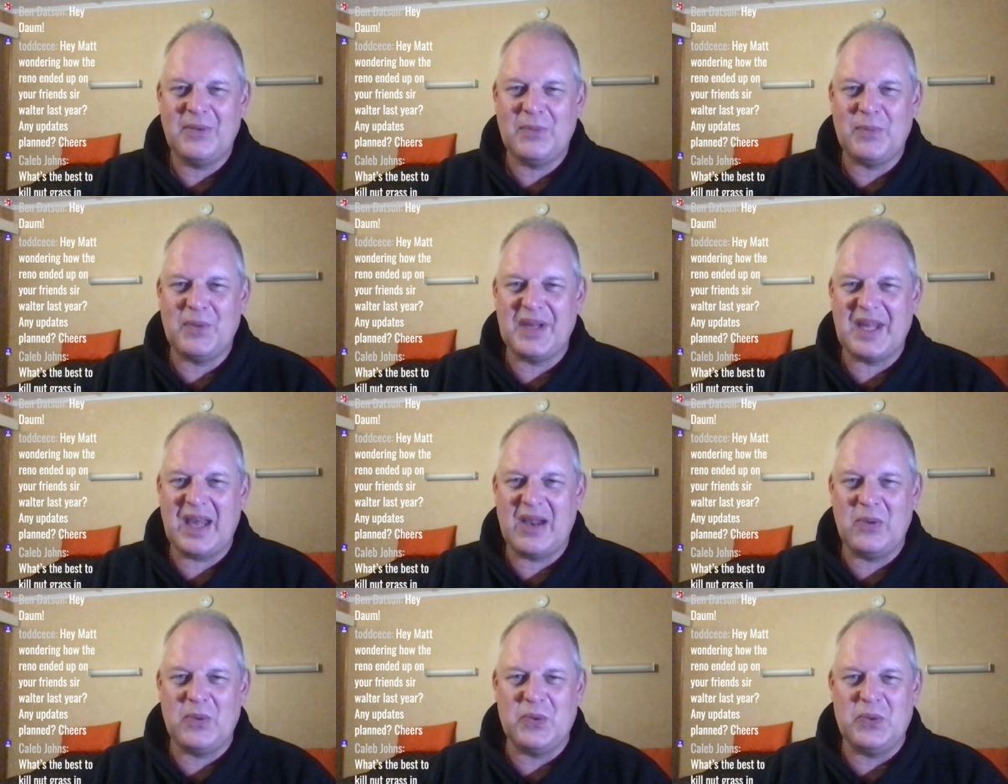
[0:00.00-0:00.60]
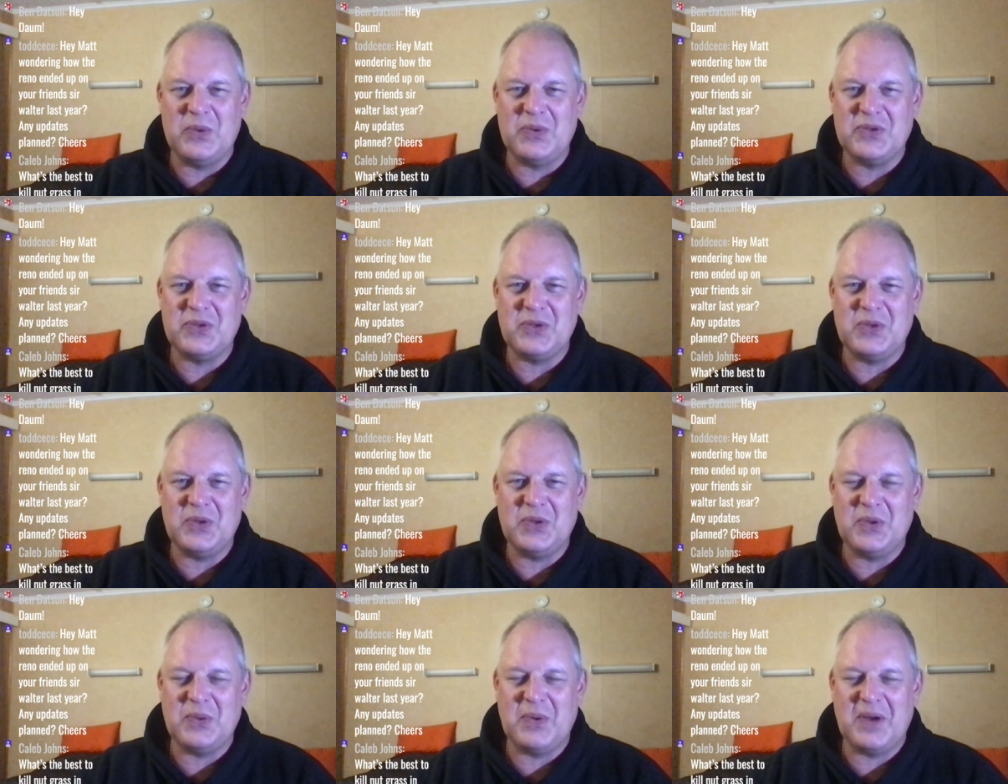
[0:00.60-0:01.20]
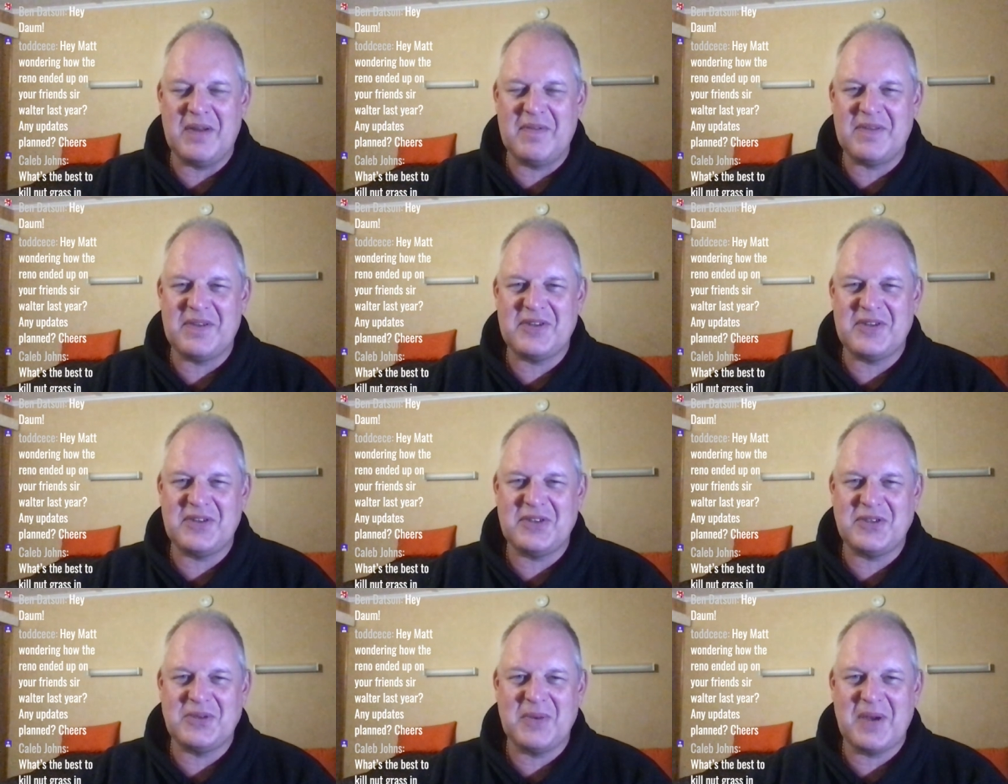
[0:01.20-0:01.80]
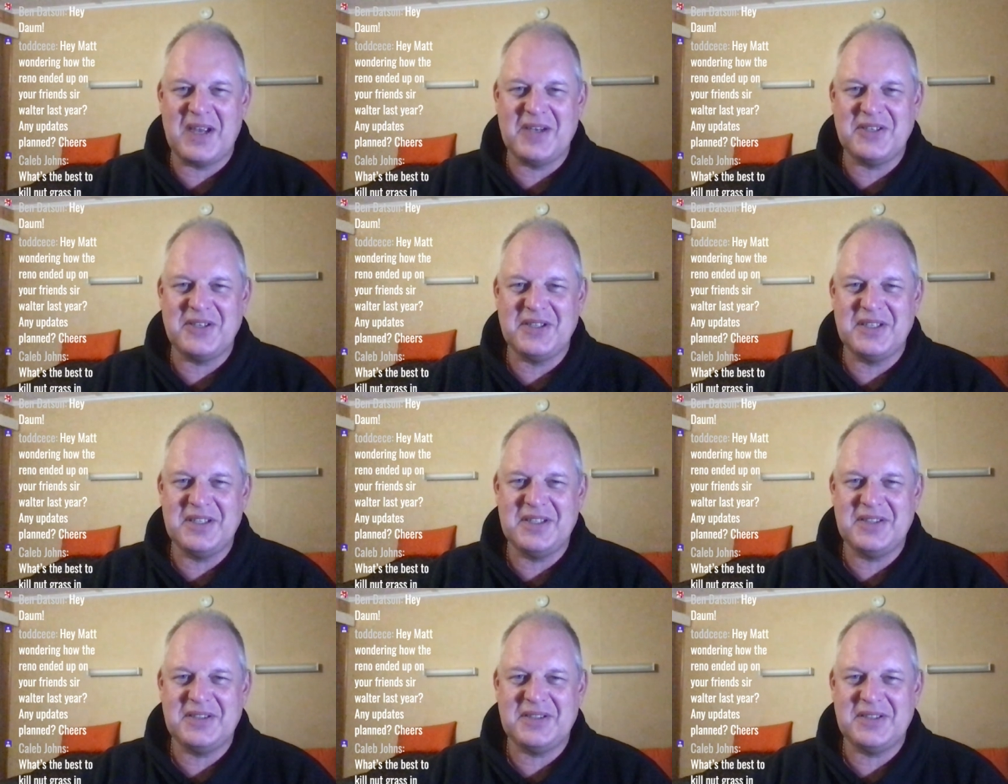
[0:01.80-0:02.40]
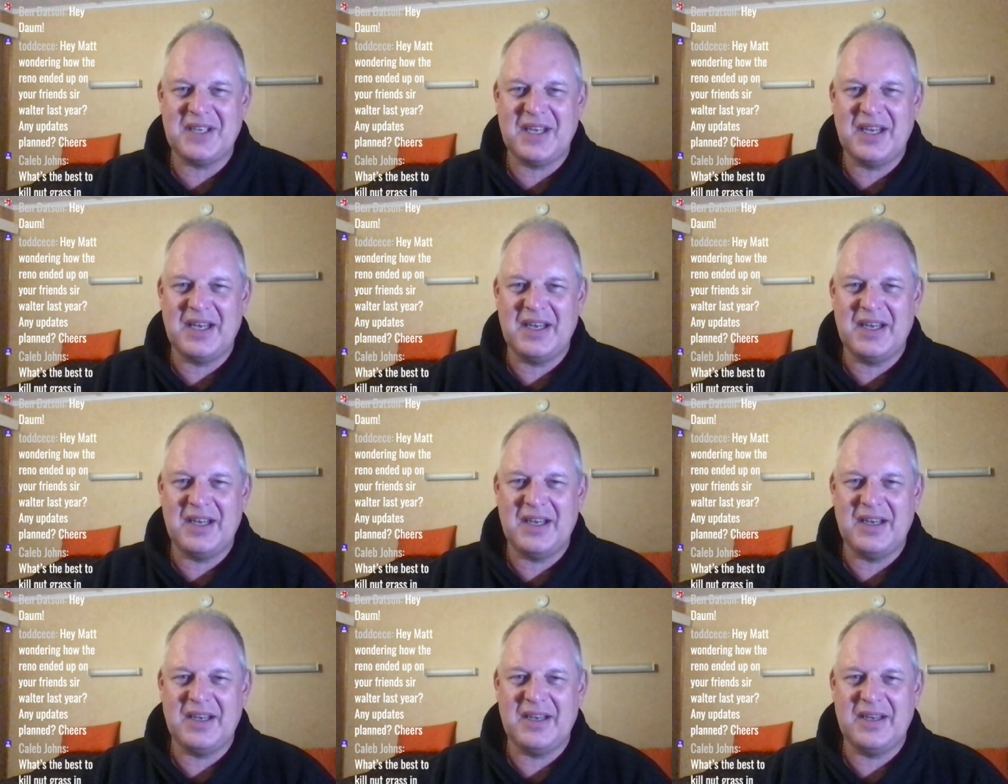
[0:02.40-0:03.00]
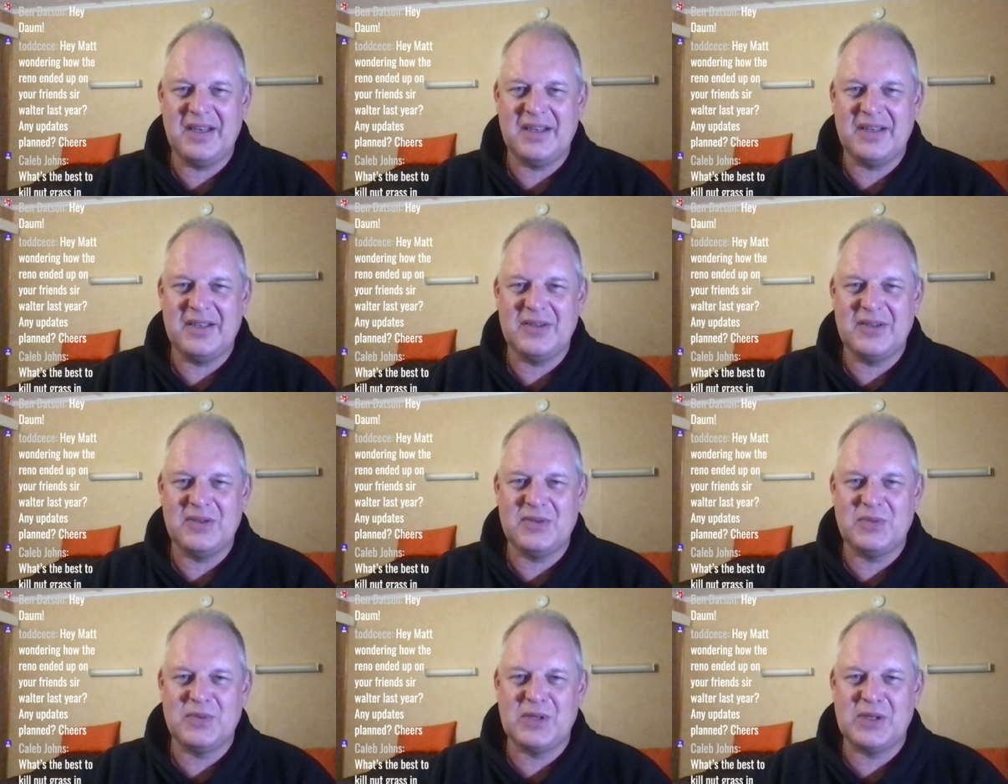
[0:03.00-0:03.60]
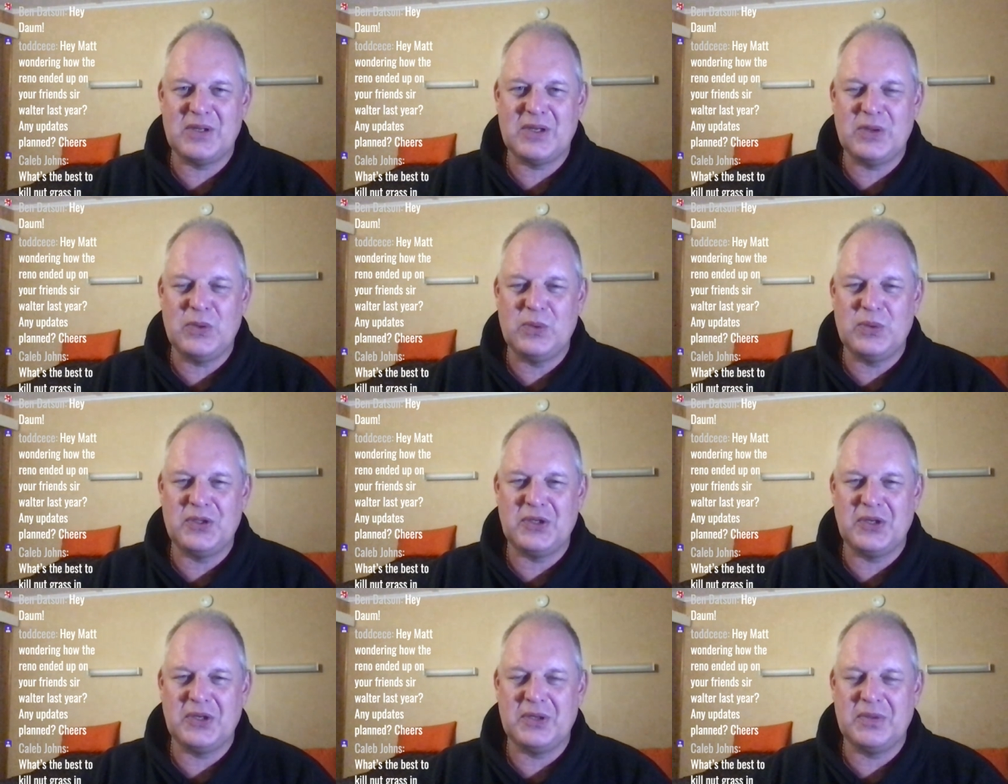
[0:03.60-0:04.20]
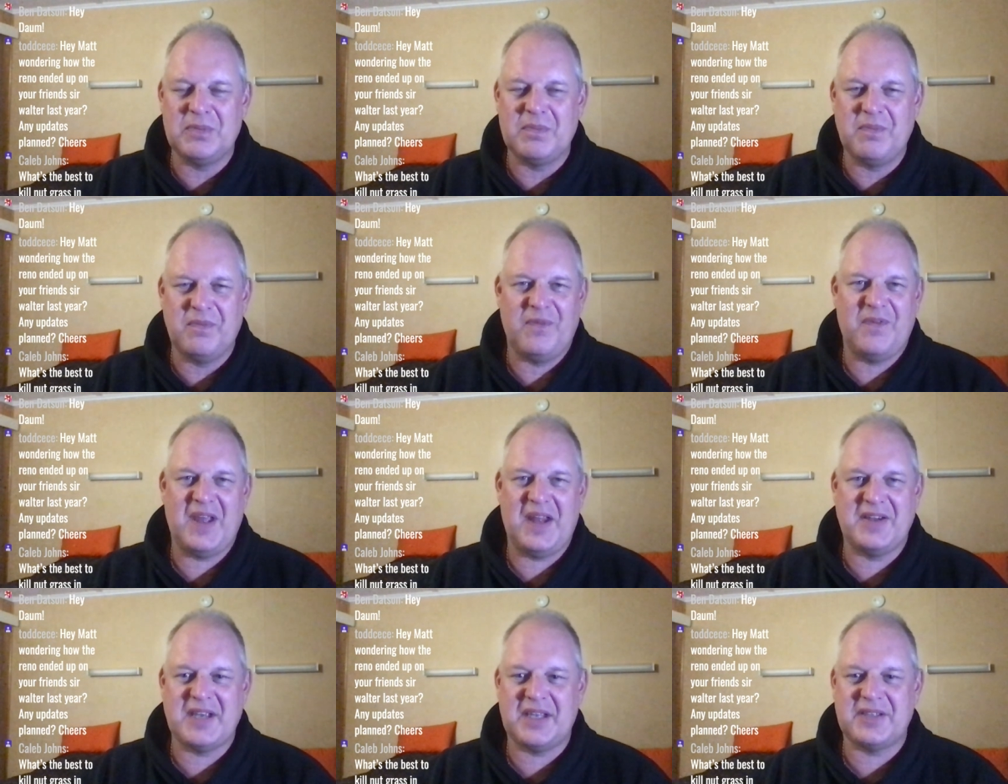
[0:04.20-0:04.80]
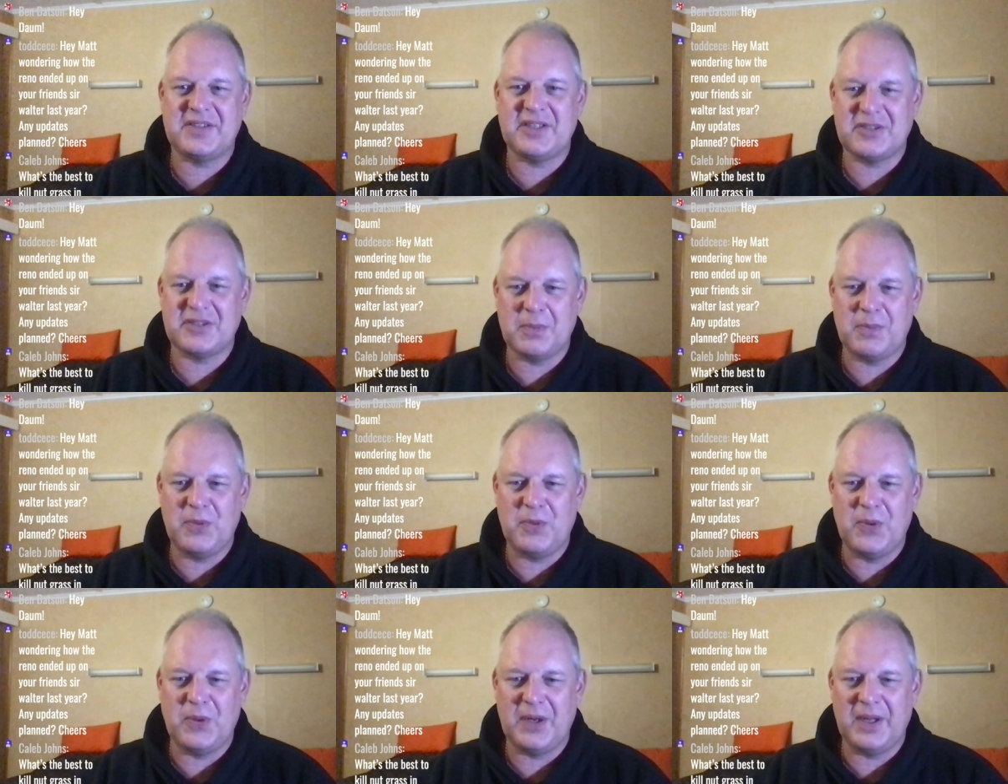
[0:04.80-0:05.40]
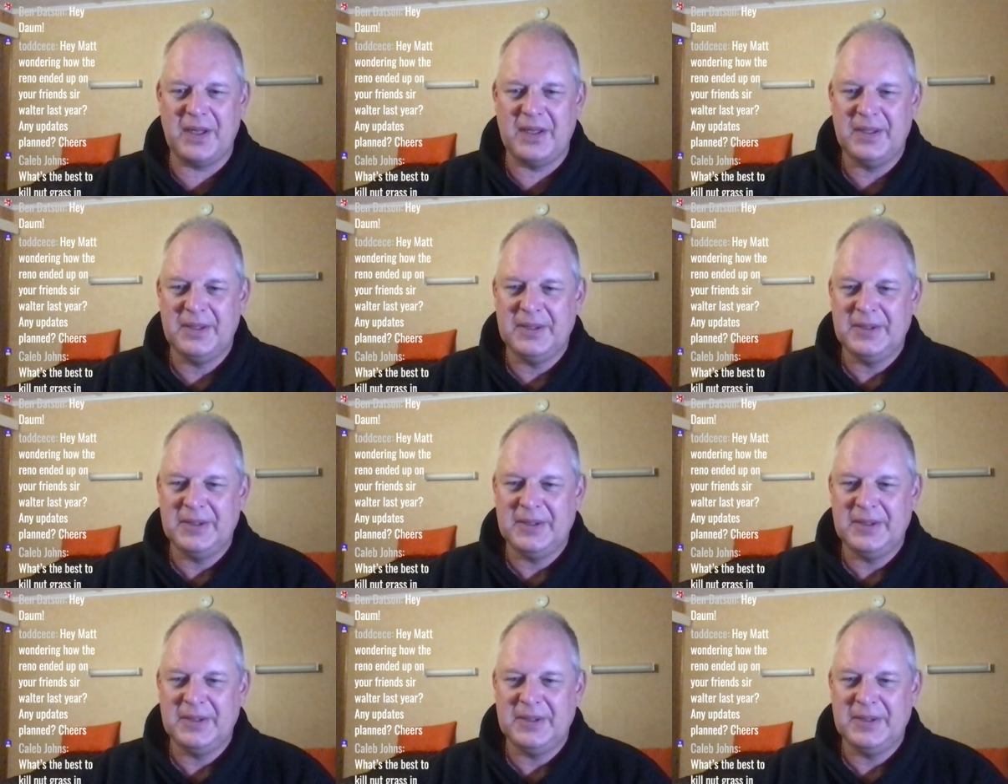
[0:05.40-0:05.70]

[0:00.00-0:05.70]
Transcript: with our lawns or whatever the situation is. He's a really cool dude, fantastic supporter.